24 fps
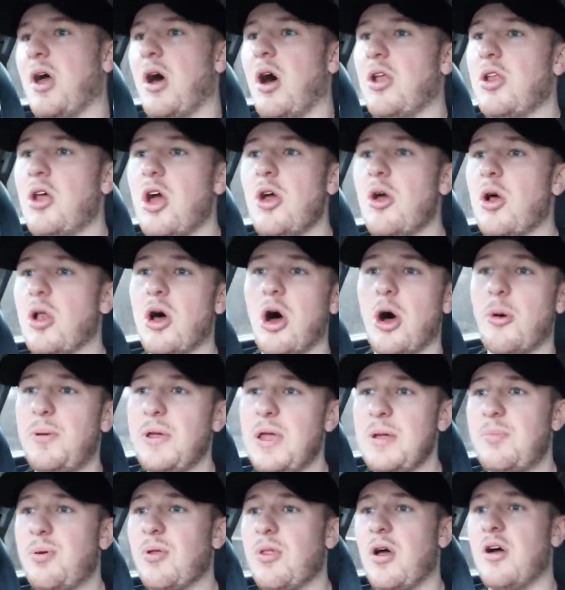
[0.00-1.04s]
I know a lot of
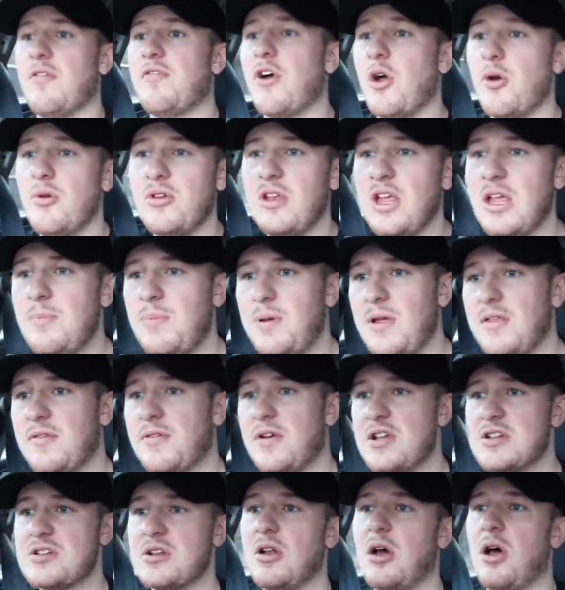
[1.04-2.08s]
people that have owned
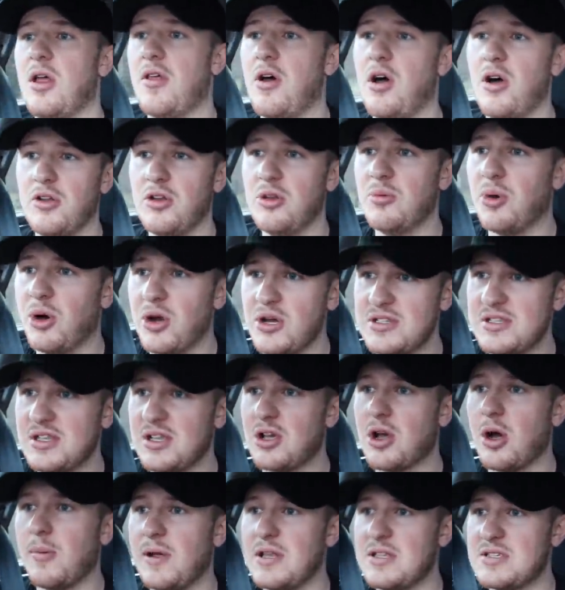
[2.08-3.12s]
EP3s, and a lot of the Honda boys in the
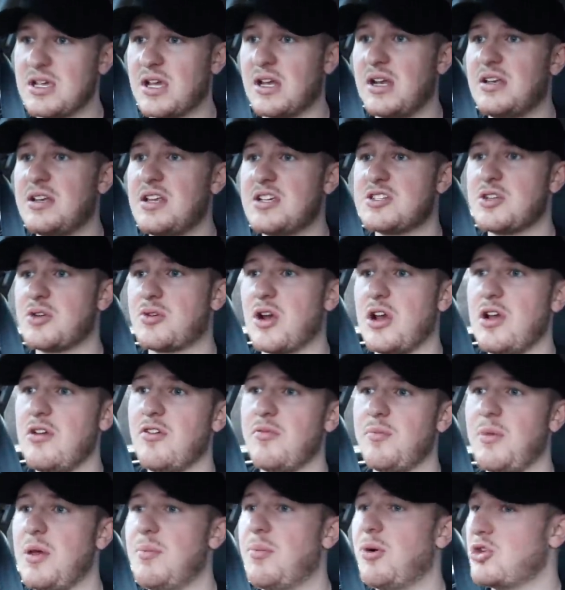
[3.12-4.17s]
comments are going to disagree
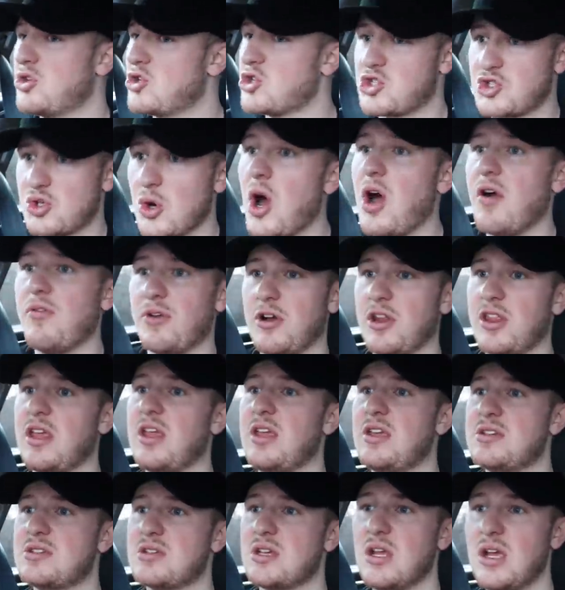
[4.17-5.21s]
with me, but just drive one of
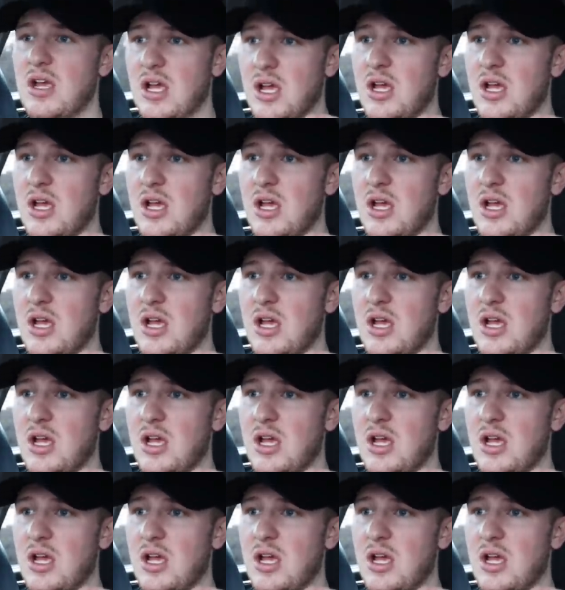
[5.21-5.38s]
these,